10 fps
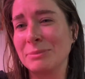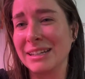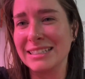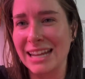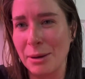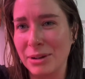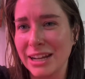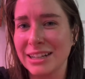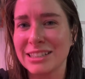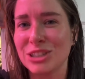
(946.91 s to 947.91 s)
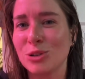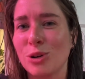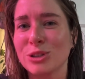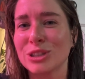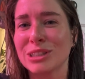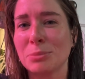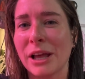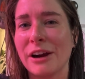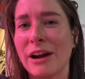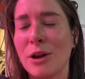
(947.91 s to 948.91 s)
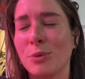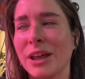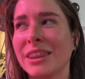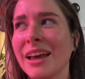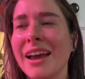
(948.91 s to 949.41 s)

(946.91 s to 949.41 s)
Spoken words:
contaminated tissue cultures to play around with,